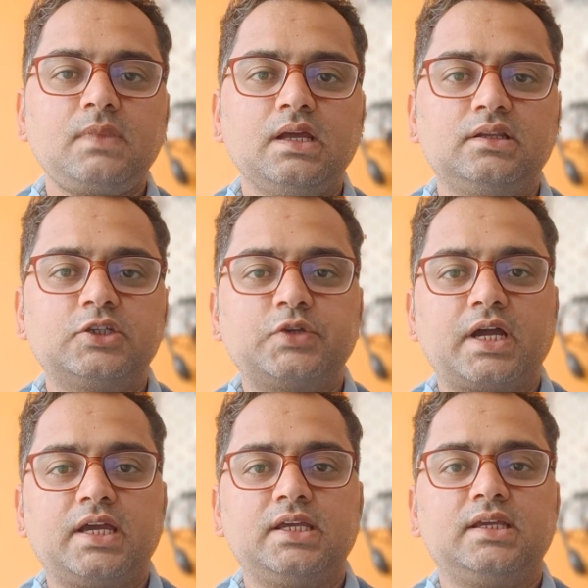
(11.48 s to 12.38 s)
this week
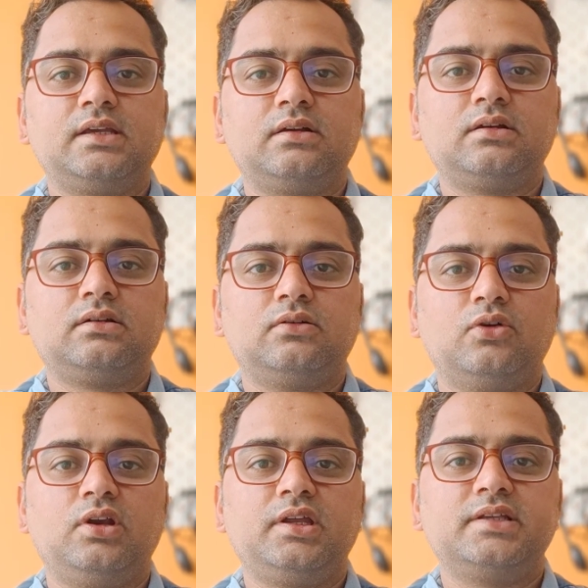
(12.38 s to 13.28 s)
I
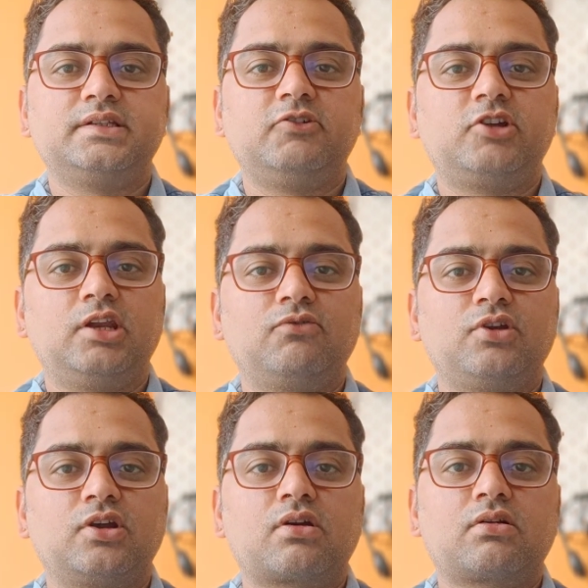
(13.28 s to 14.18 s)
only received
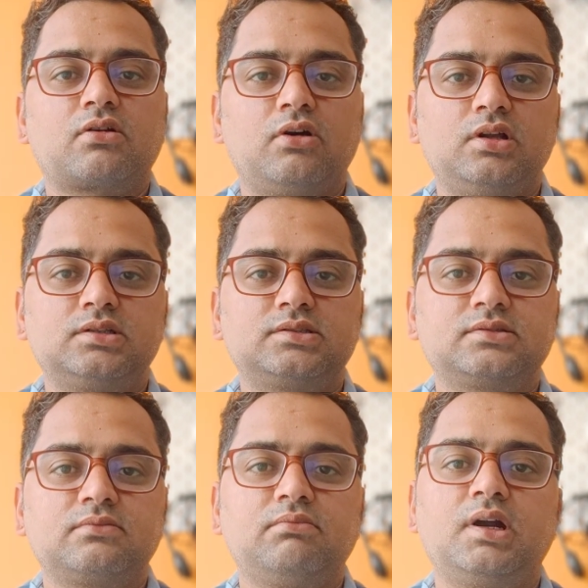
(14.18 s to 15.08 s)
telephonic
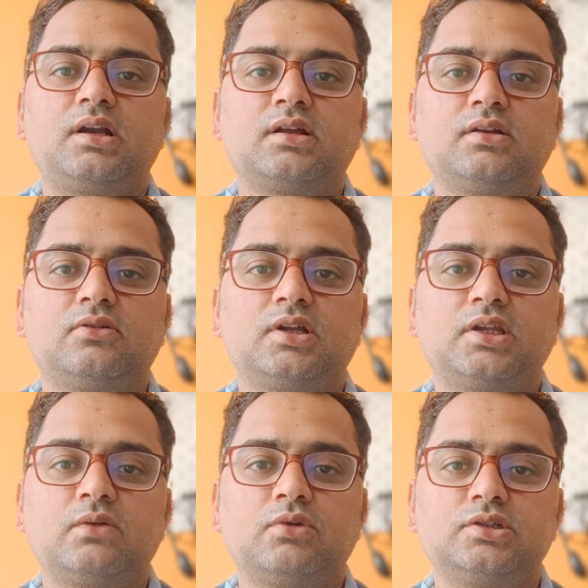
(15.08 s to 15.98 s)
calls, but
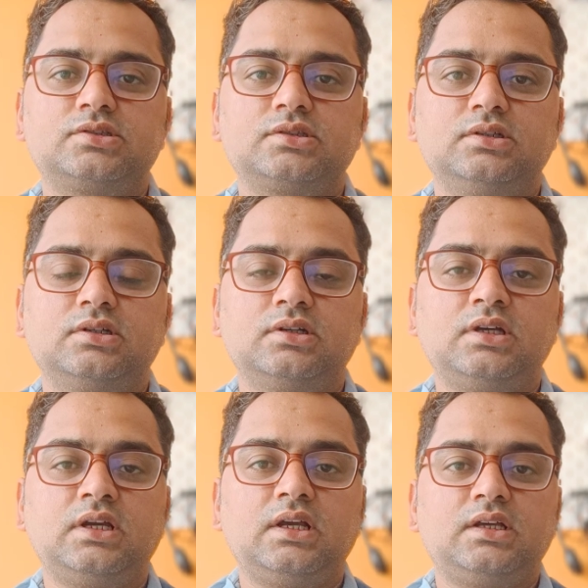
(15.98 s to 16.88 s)
nothing was
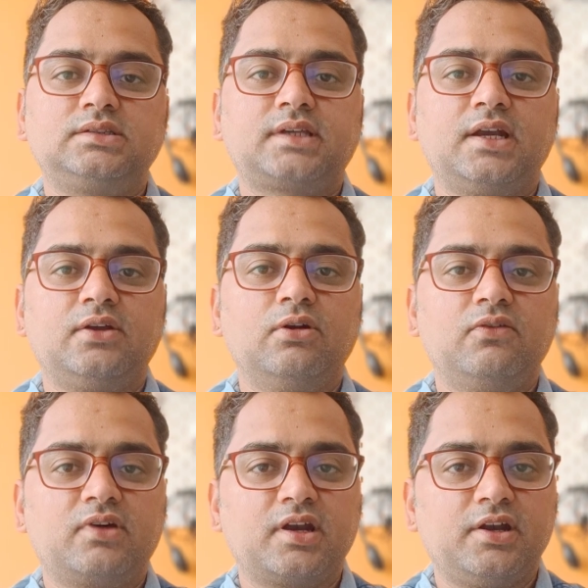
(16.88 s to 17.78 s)

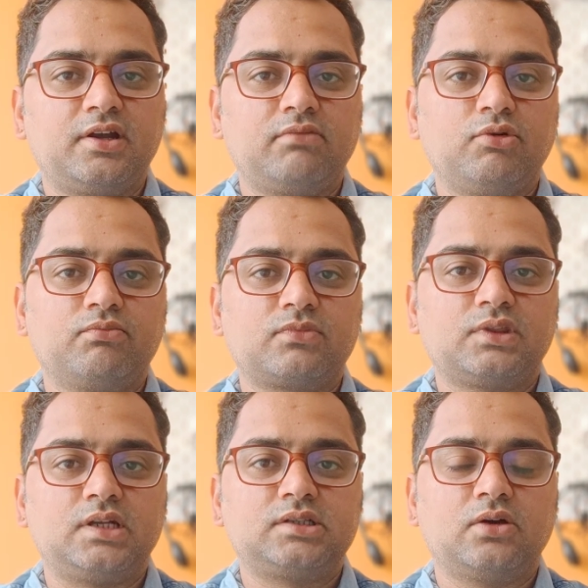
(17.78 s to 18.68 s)
scheduled for an interview.
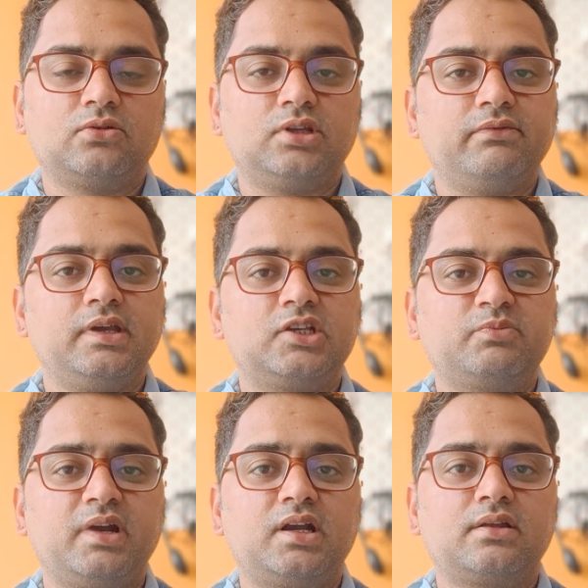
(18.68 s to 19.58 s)
That's how the week
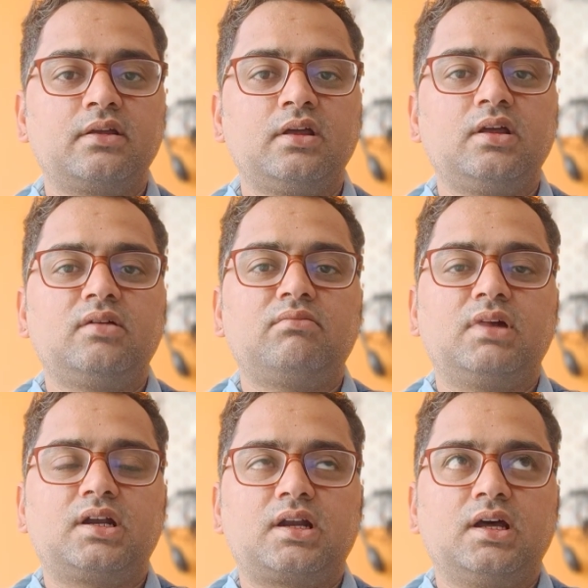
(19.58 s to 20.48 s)
spent.
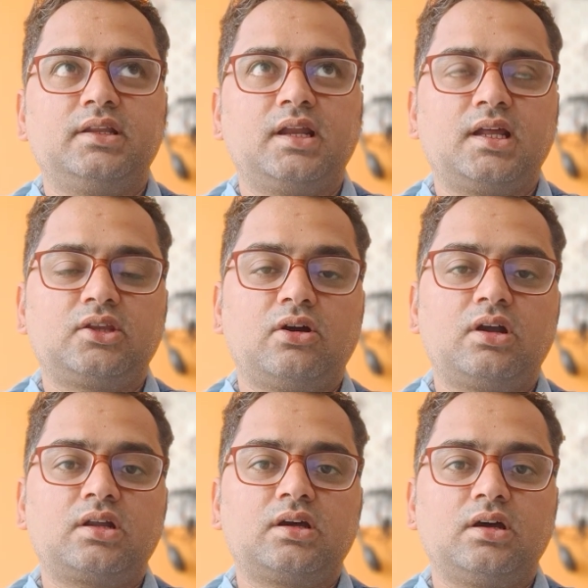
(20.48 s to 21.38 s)
But then I
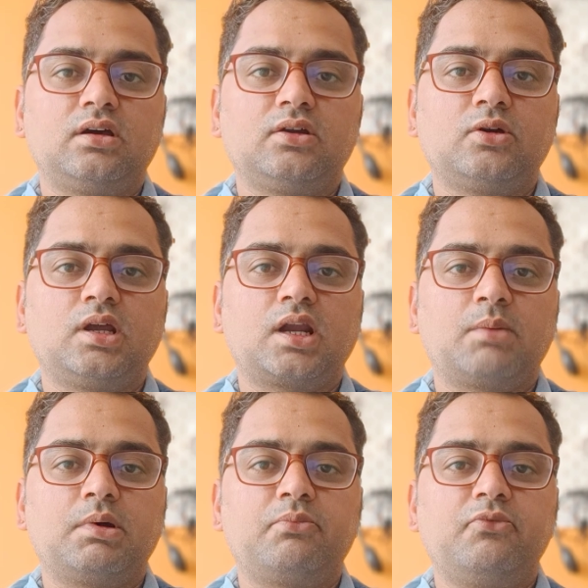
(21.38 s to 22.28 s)
thought I'll
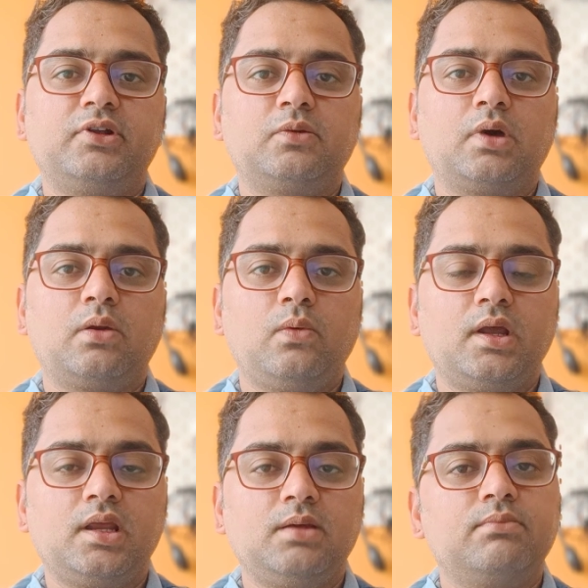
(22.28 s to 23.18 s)
come up with one
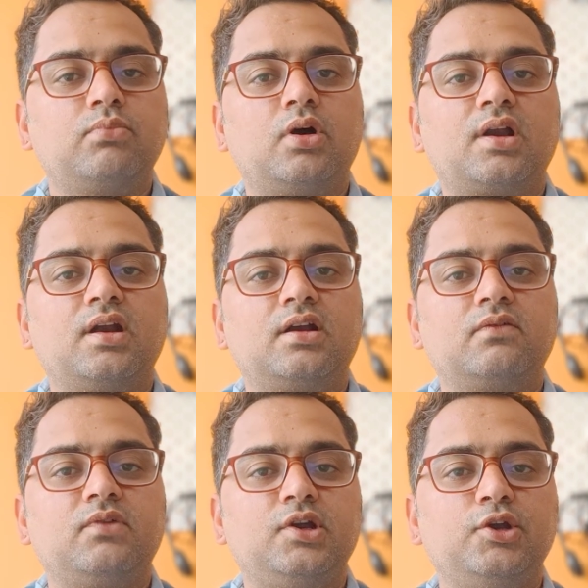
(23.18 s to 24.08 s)
very important
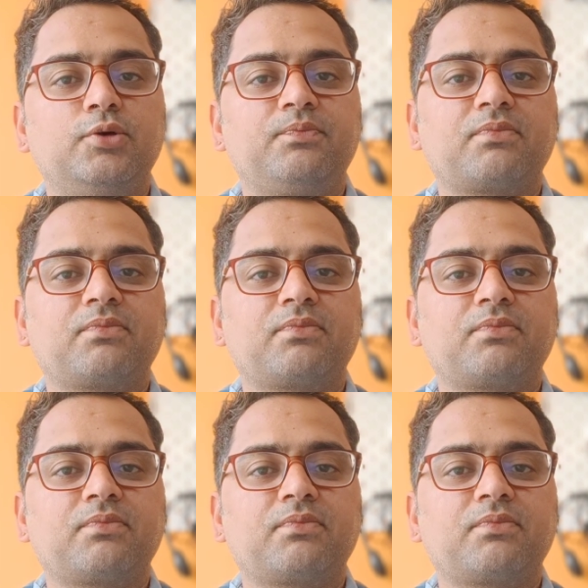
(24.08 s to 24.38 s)
video